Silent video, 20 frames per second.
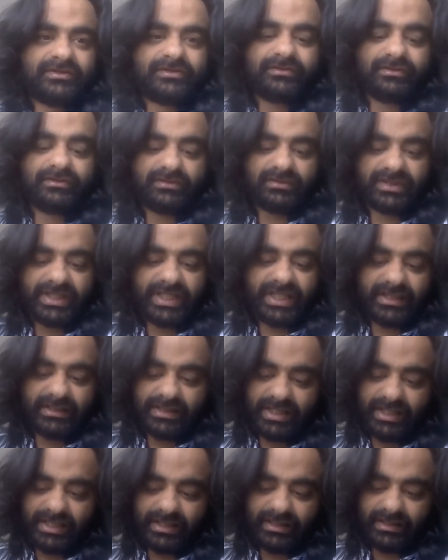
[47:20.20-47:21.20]
So
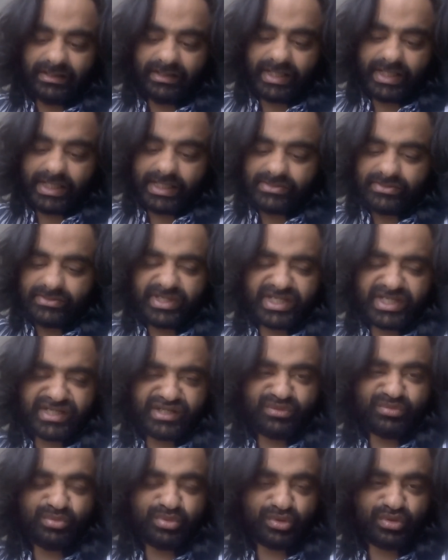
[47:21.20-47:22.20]
the
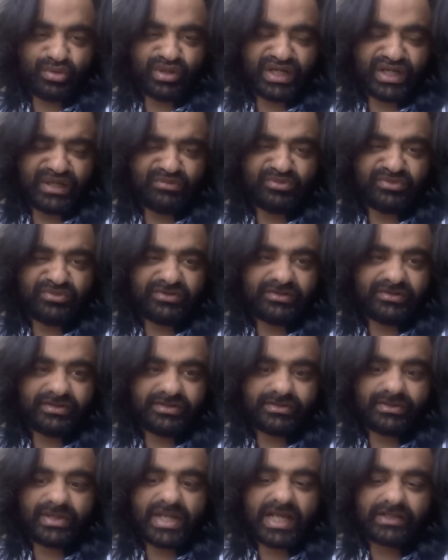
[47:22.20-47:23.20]
education programs
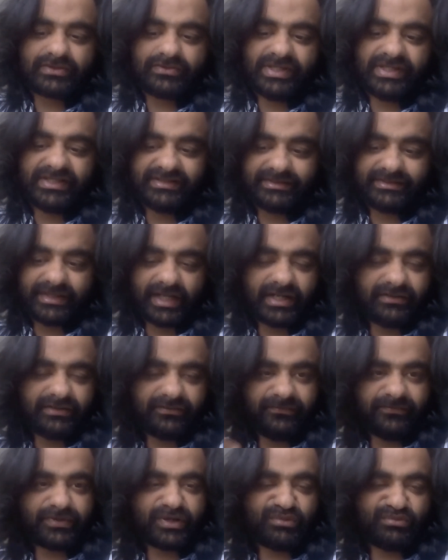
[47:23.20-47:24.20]
should actually
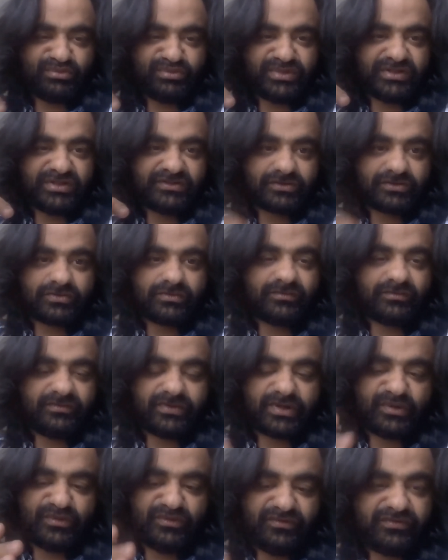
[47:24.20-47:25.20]
start from
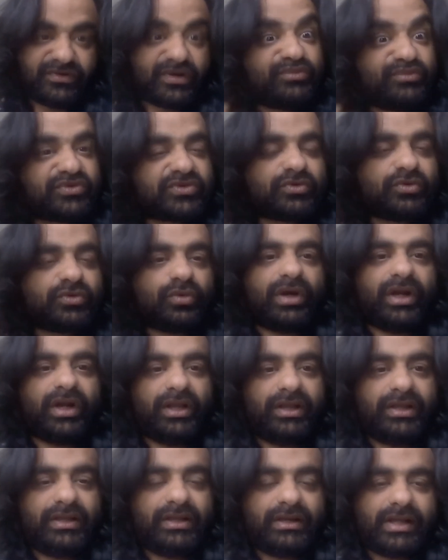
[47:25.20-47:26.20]
school,
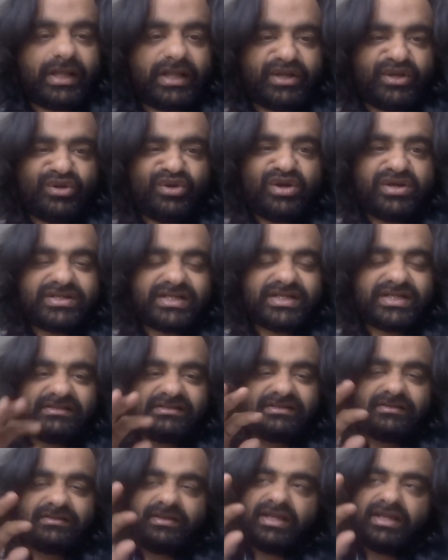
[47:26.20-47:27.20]
like not
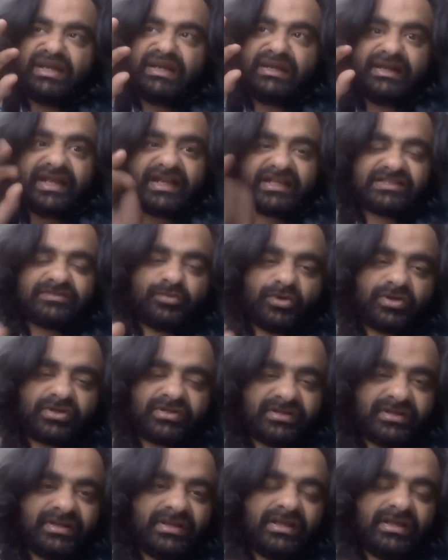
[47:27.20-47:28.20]
just in
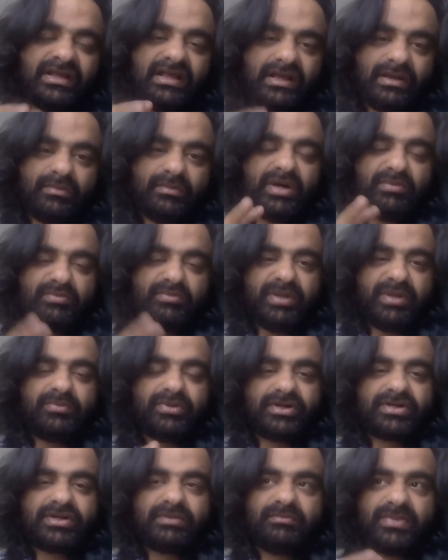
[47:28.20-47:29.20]
textbooks, but
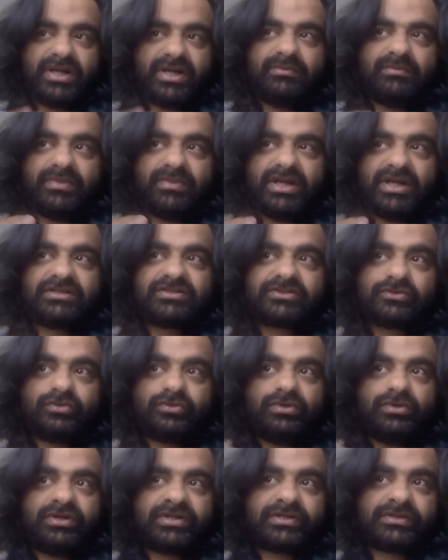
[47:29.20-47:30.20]
people, but
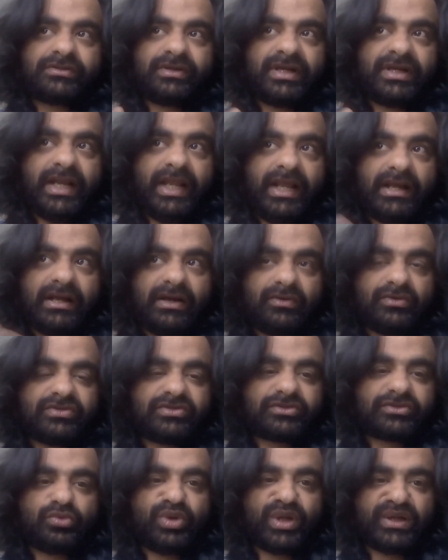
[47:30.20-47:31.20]
schools should take
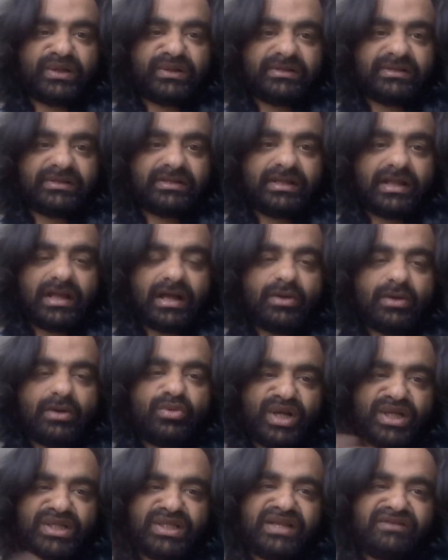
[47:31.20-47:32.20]
out students
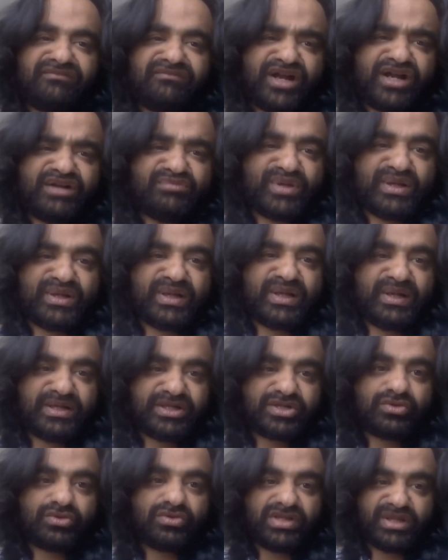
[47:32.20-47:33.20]
out in the environment
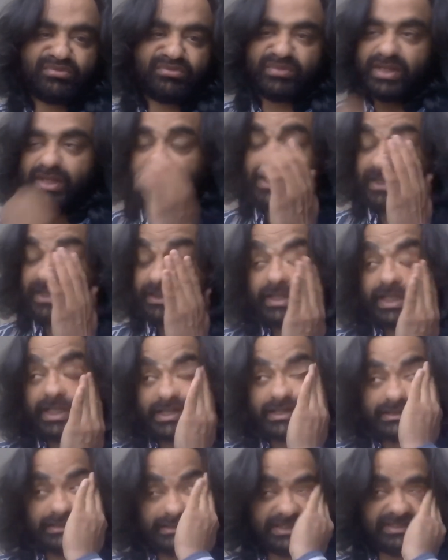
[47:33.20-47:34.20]
and show them
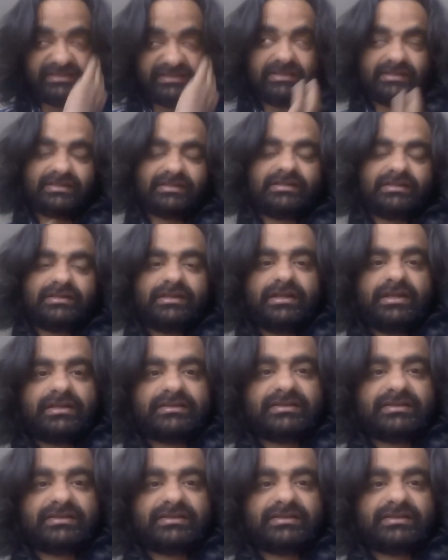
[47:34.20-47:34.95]
that this is